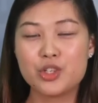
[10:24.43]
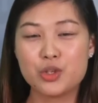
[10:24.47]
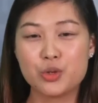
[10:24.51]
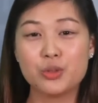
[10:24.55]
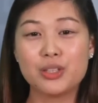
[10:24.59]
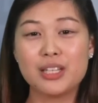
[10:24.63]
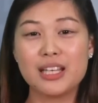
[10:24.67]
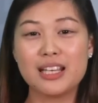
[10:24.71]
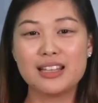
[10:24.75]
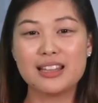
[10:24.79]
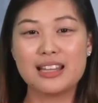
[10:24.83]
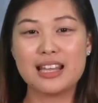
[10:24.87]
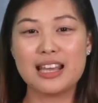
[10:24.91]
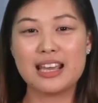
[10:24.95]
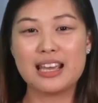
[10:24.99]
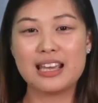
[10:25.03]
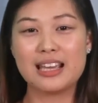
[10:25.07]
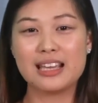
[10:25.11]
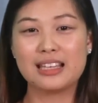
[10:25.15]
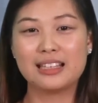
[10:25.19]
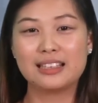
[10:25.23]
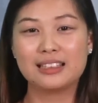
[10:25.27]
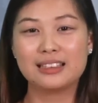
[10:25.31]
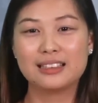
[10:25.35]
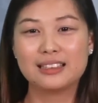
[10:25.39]
shooting
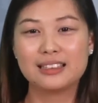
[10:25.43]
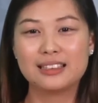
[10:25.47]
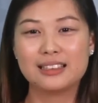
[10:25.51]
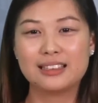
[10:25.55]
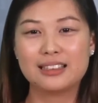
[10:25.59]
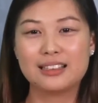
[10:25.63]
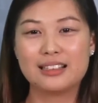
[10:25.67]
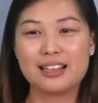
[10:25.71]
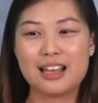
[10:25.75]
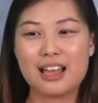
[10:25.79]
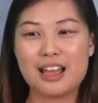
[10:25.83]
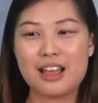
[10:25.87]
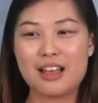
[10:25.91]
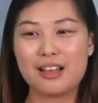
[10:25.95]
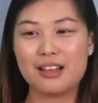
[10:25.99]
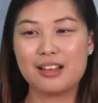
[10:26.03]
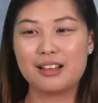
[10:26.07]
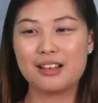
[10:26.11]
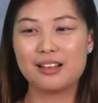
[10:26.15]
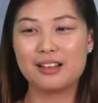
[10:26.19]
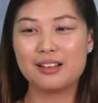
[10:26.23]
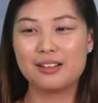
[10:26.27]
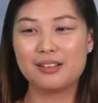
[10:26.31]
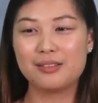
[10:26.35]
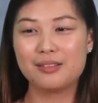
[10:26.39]
day,
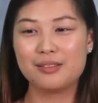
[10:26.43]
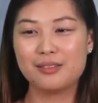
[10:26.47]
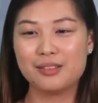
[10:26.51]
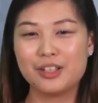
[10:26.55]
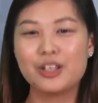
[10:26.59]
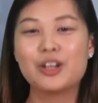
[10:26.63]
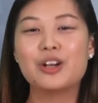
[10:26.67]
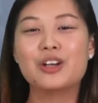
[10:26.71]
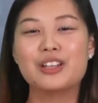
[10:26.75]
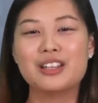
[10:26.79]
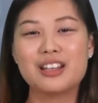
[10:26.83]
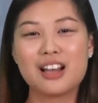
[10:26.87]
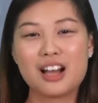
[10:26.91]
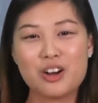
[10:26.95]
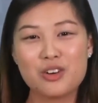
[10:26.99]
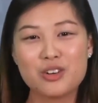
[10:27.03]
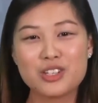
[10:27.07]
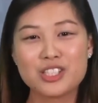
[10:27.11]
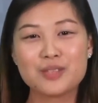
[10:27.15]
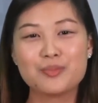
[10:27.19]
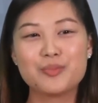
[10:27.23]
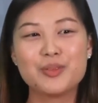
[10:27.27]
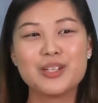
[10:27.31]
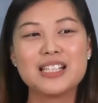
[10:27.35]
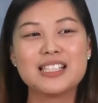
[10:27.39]
yun,
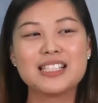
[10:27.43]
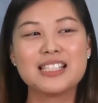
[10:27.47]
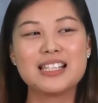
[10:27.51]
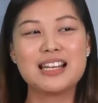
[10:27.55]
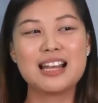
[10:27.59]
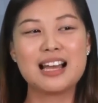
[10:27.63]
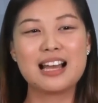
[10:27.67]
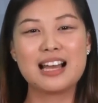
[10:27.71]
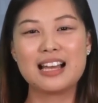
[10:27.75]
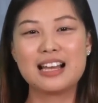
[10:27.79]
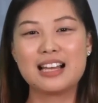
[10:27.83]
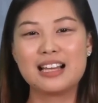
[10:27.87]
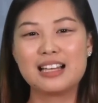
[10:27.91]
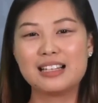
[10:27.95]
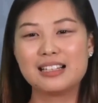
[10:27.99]
nakausap mo na sila